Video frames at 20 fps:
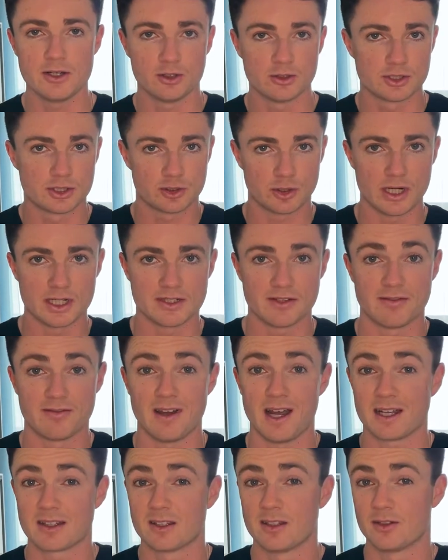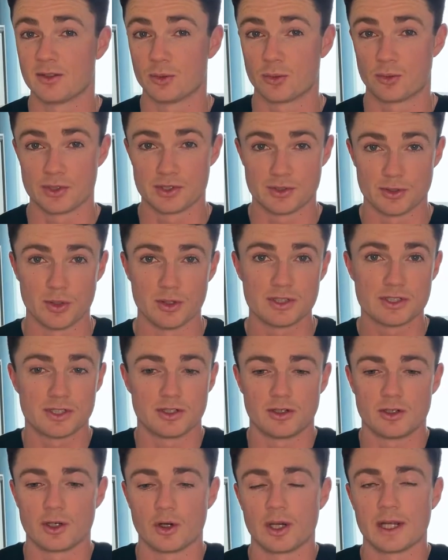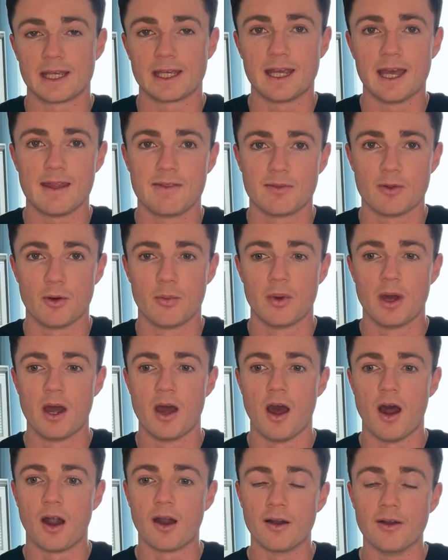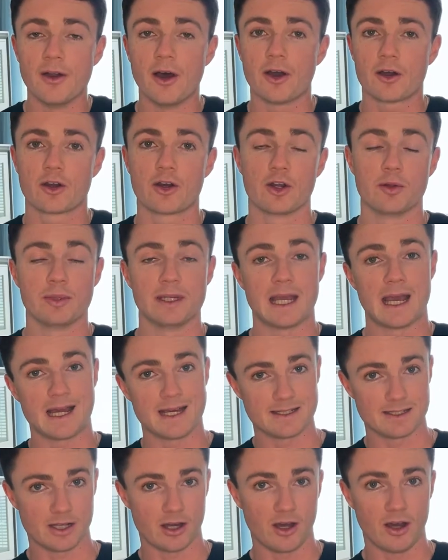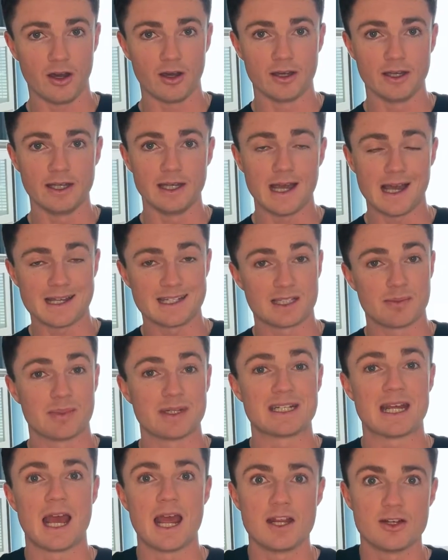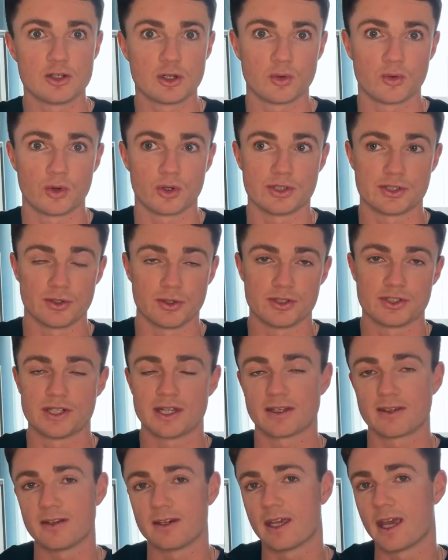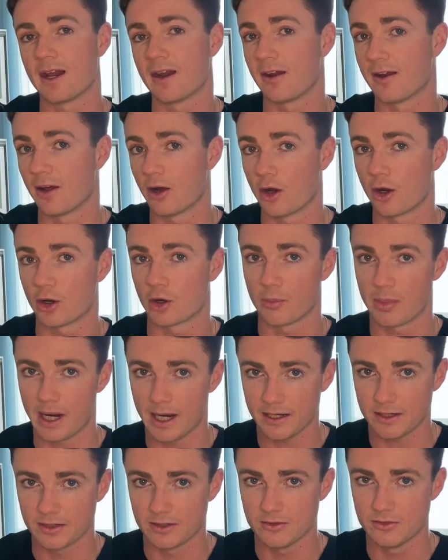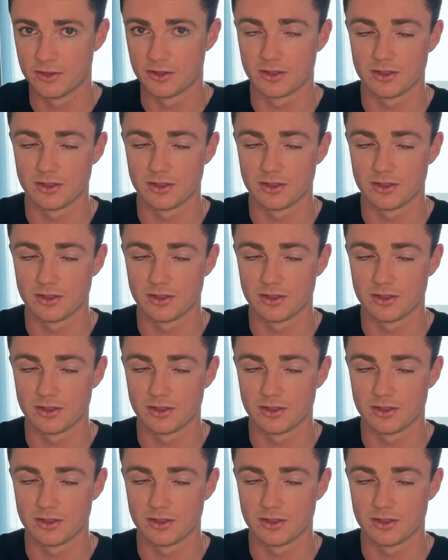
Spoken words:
you'll stress the fact that the results that you're going to get them are not going to be as high as the potential results they could get on a higher package,